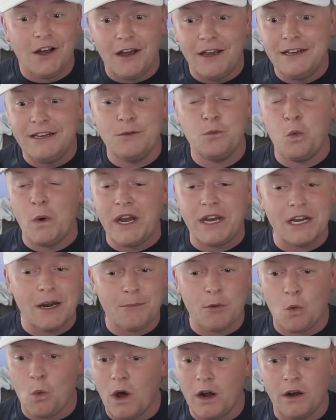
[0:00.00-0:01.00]
in week
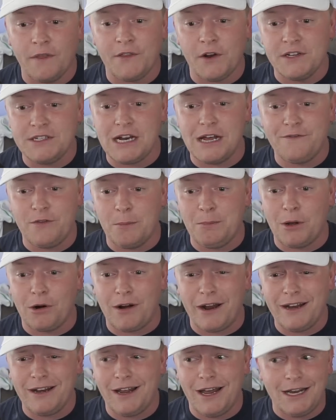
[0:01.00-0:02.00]
number one on Thursday Night Football,
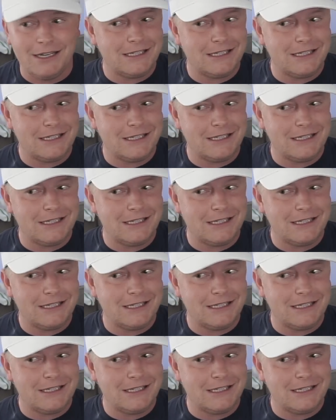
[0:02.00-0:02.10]
right?